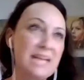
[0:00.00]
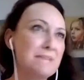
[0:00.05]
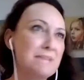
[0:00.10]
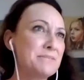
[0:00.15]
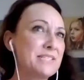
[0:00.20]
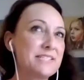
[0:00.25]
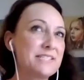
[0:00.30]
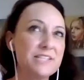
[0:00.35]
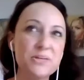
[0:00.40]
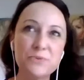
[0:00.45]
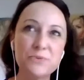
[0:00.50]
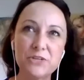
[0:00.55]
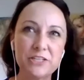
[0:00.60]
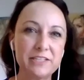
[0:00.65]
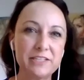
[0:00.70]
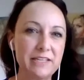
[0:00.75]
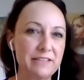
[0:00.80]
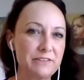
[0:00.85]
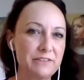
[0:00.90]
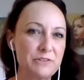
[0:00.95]
still
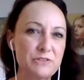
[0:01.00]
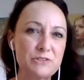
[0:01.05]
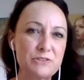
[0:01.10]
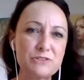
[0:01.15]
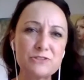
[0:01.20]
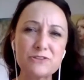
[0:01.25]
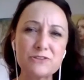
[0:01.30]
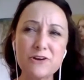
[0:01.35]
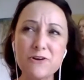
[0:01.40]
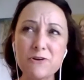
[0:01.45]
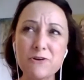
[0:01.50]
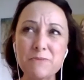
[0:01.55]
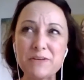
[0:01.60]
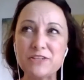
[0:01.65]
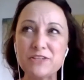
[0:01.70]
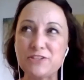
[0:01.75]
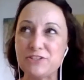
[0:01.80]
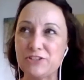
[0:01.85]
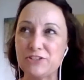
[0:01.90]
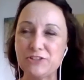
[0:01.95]
working. There's so
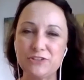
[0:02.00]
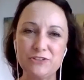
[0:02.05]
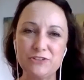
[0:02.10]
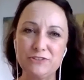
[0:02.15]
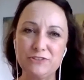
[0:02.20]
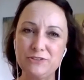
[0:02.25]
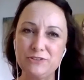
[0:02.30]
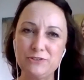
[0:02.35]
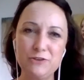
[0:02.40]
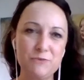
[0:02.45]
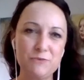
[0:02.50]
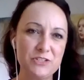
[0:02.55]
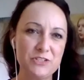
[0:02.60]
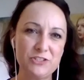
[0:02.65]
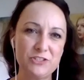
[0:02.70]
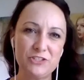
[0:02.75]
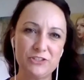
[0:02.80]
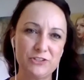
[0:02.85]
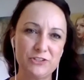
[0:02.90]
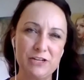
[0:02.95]
much to learn,
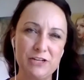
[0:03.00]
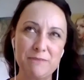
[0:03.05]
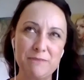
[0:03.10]
to learn.